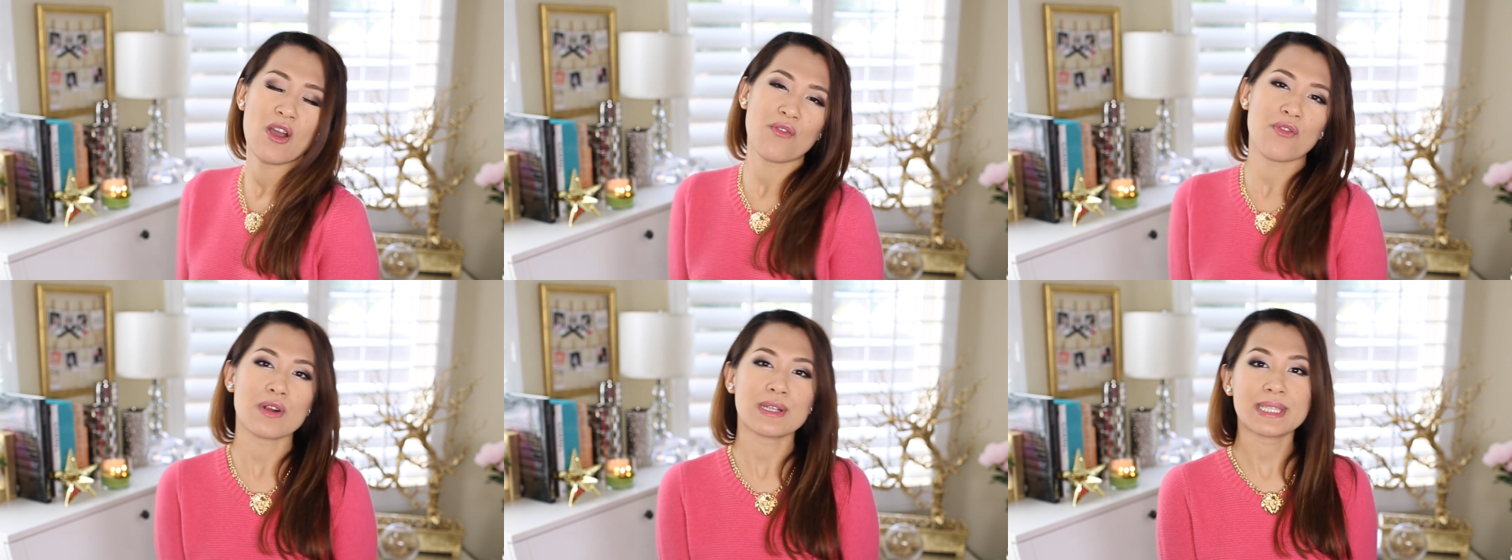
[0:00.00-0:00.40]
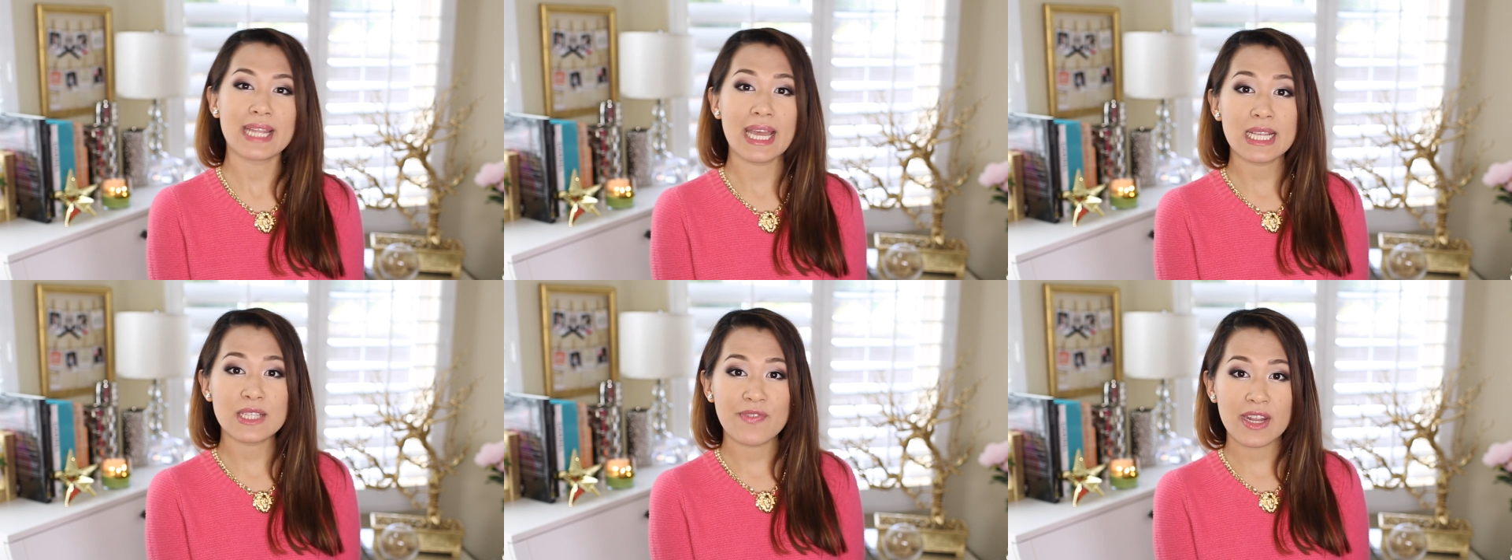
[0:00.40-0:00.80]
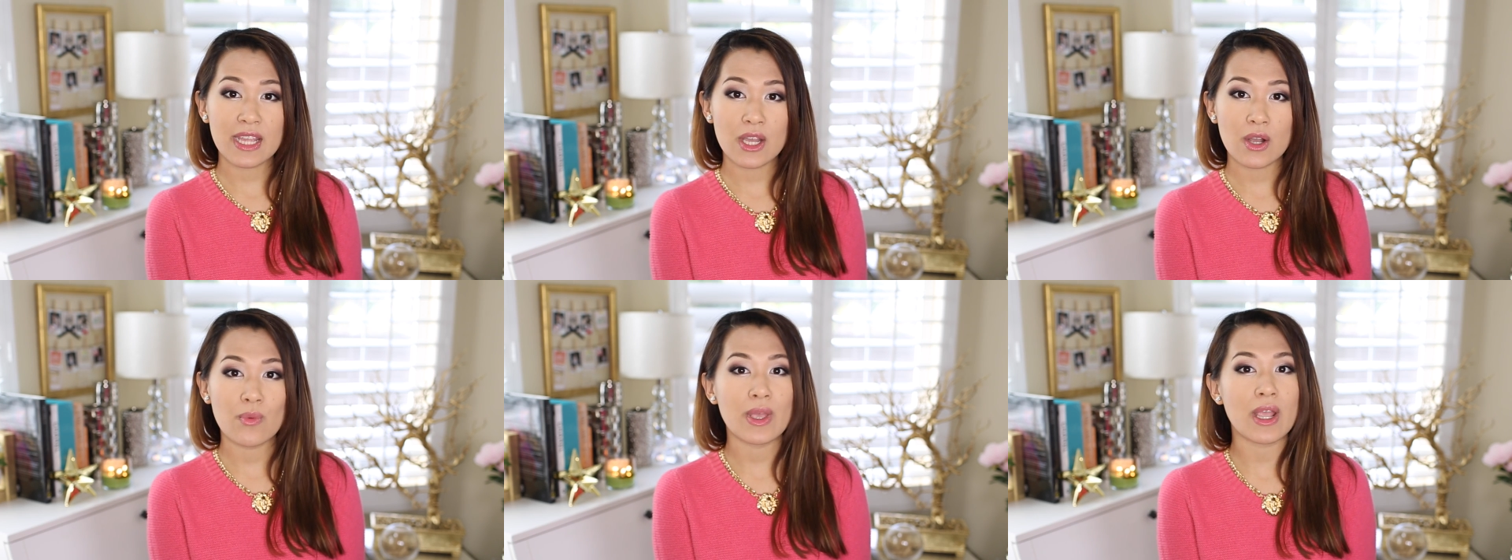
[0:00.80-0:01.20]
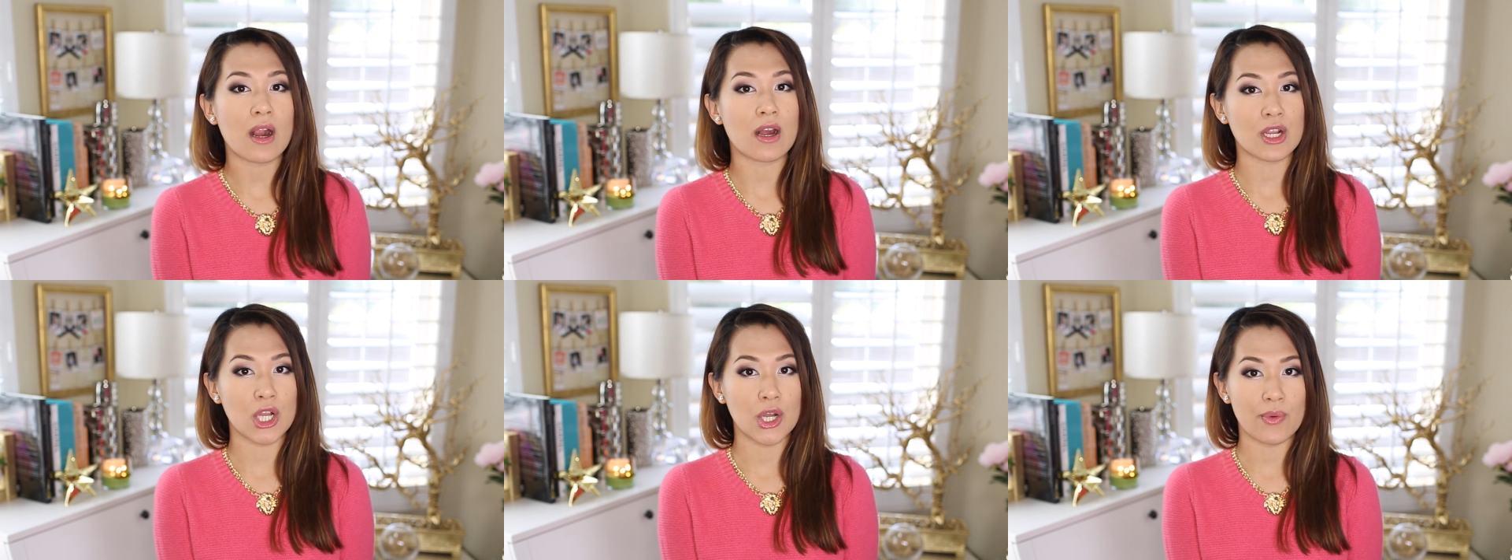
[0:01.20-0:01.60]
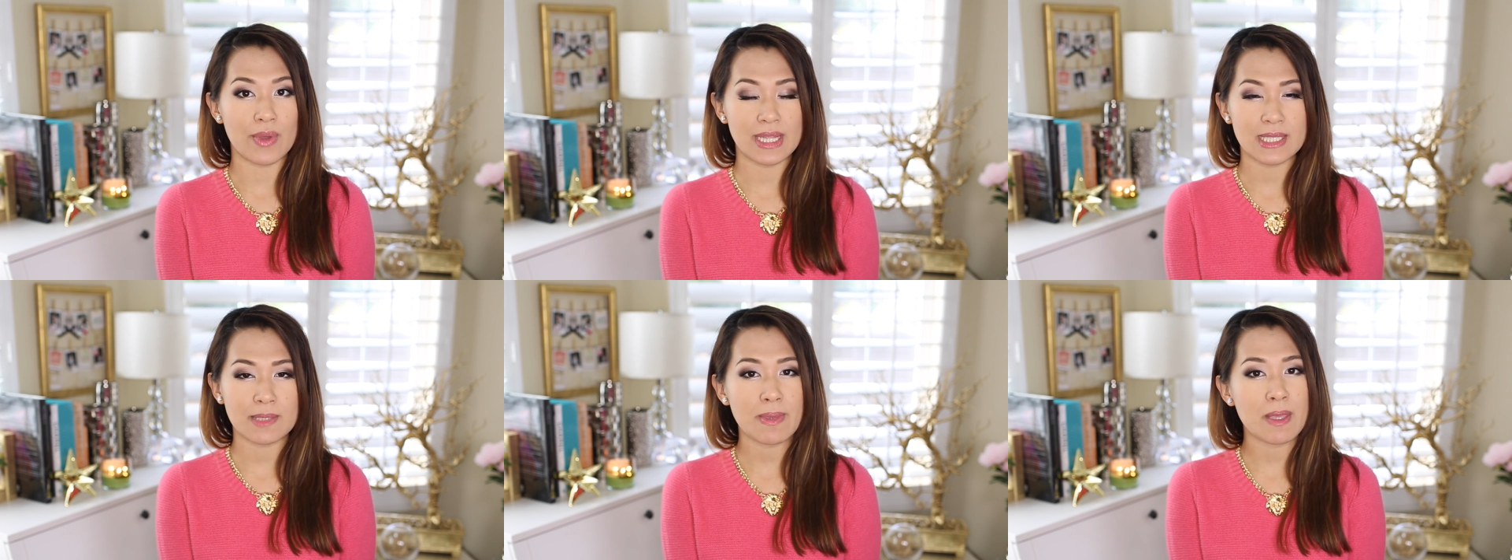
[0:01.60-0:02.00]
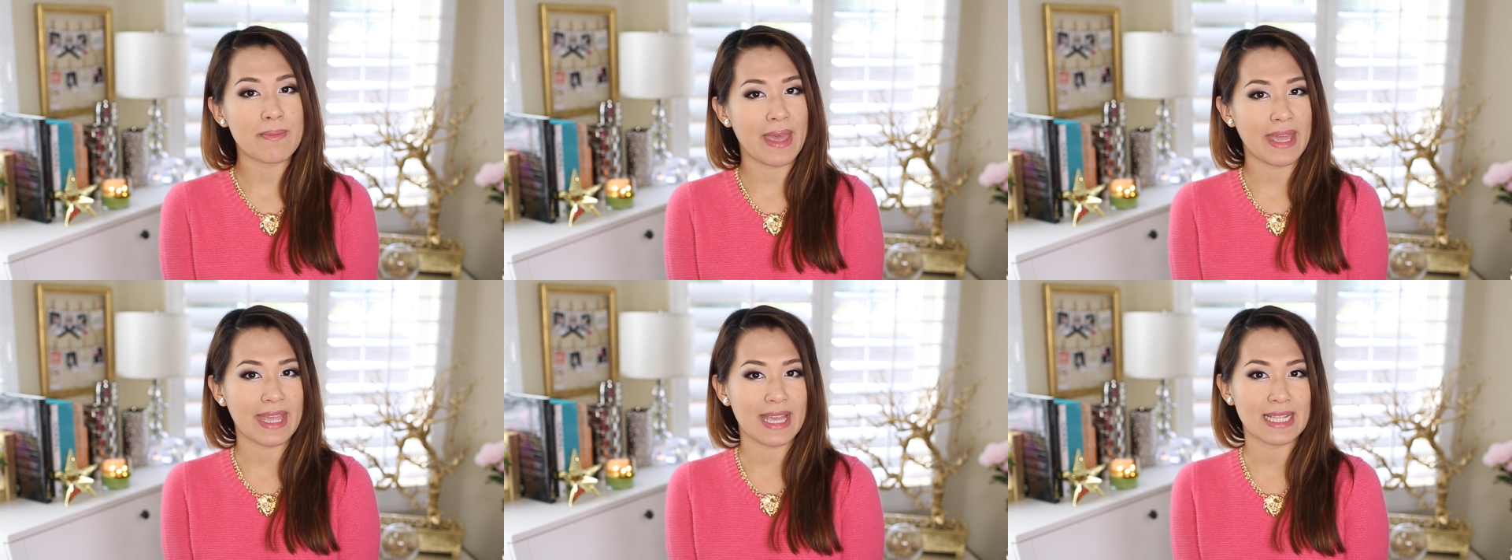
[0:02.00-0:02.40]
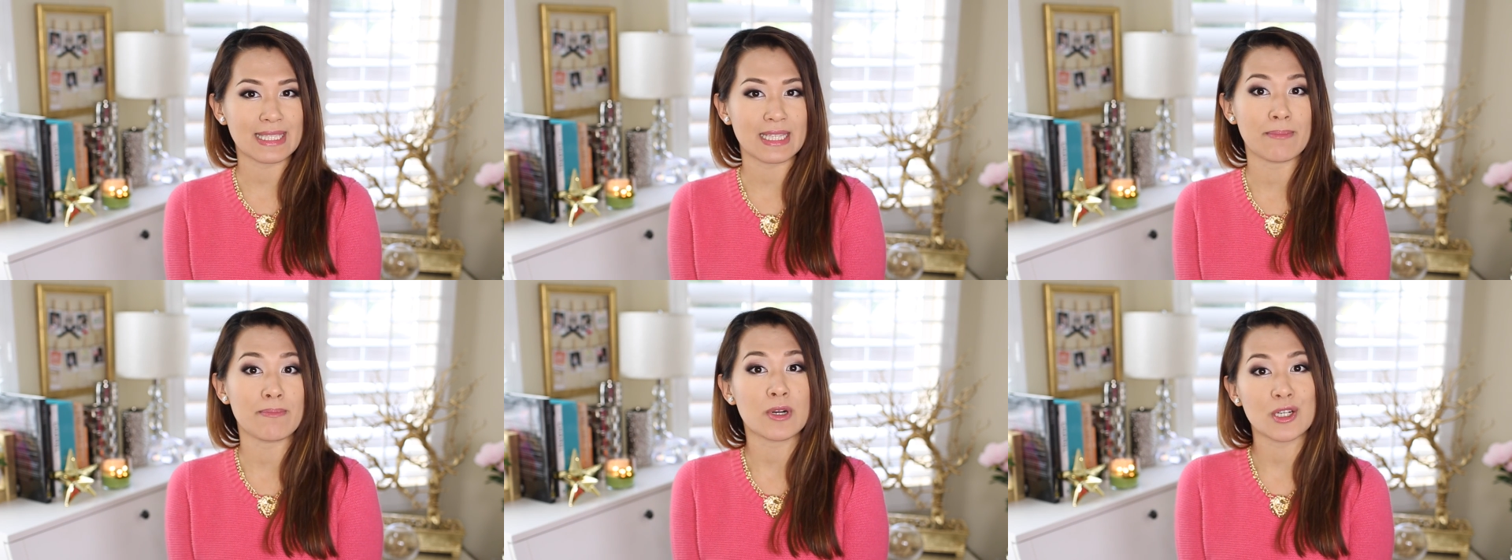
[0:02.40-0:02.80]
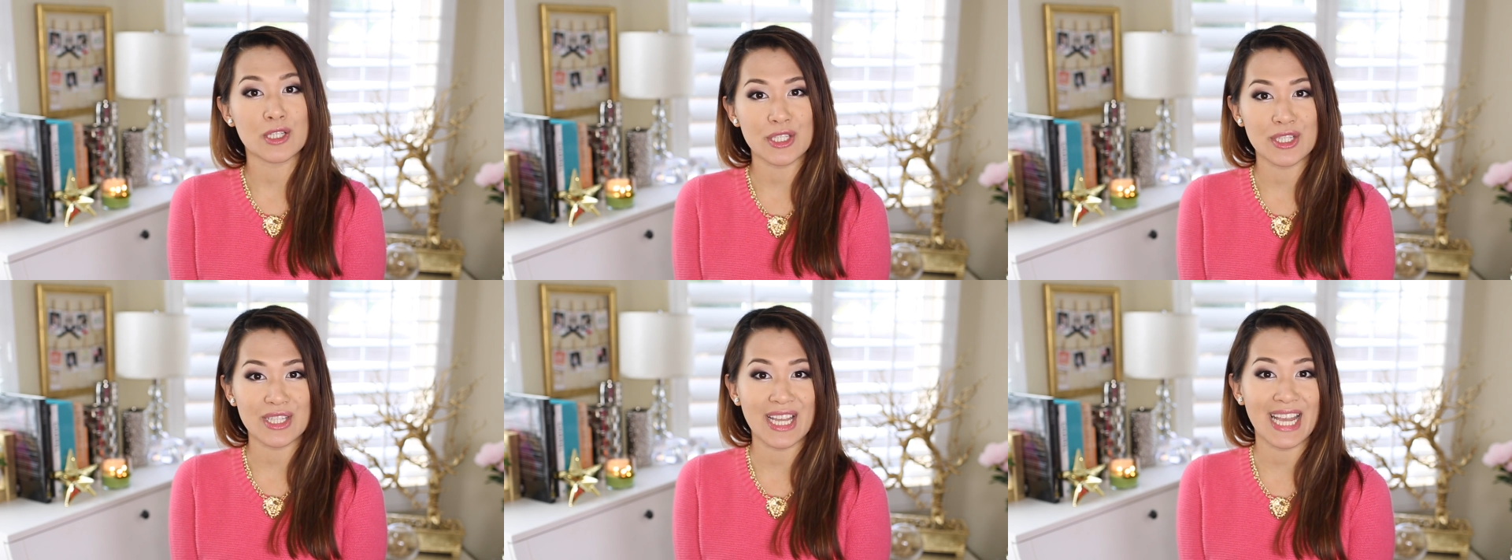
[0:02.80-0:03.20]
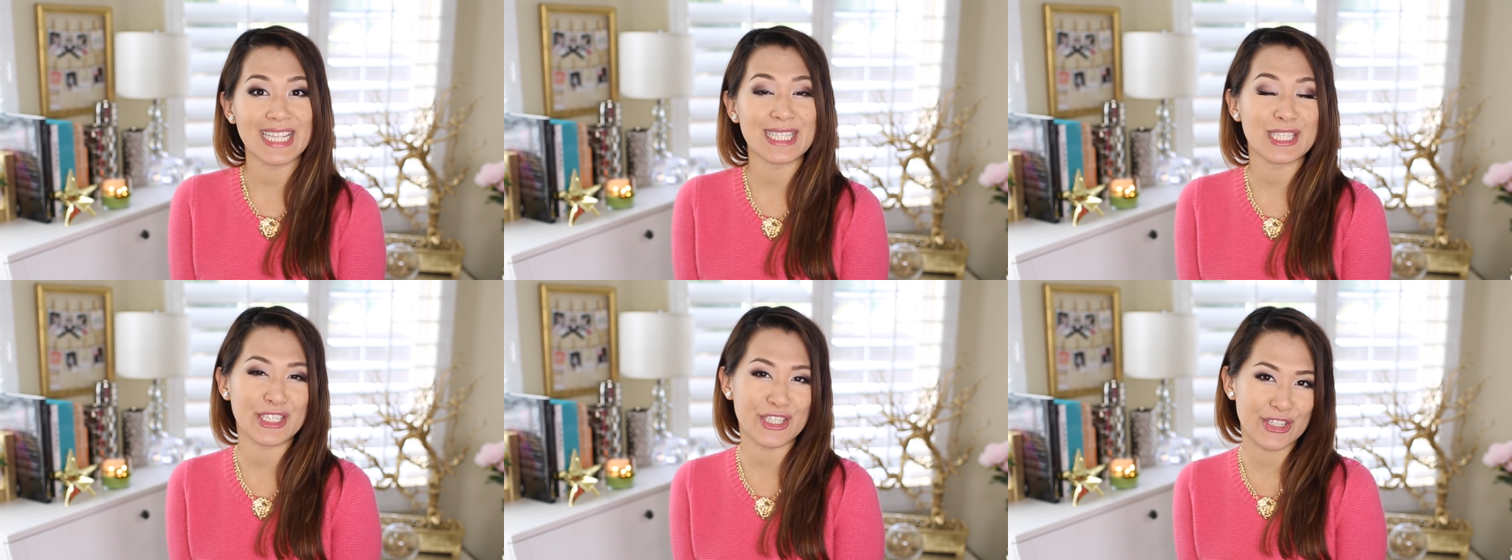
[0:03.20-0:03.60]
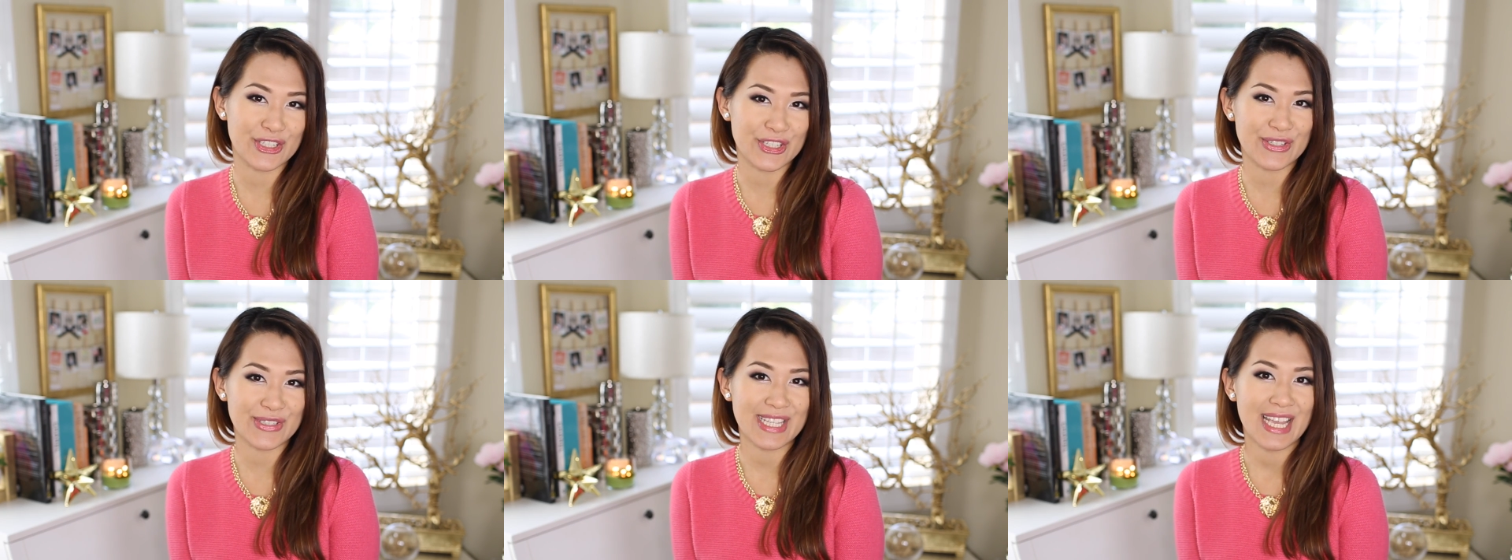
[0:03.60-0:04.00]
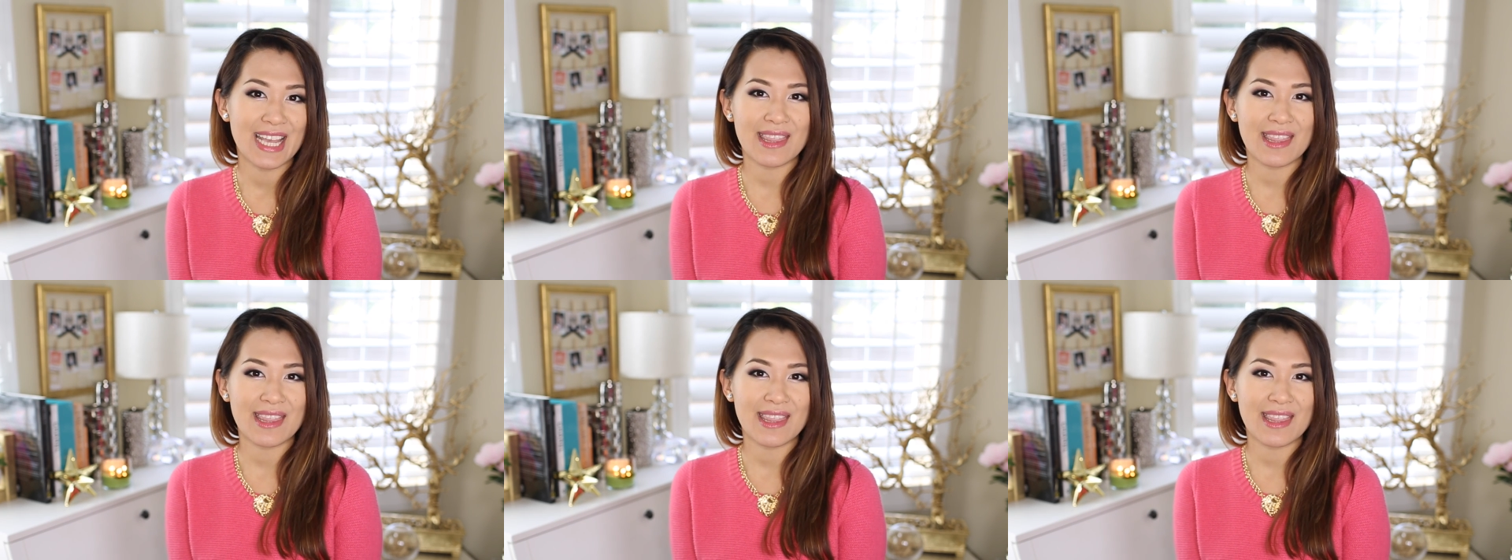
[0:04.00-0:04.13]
For today's video, we are going to be making some personalized journals.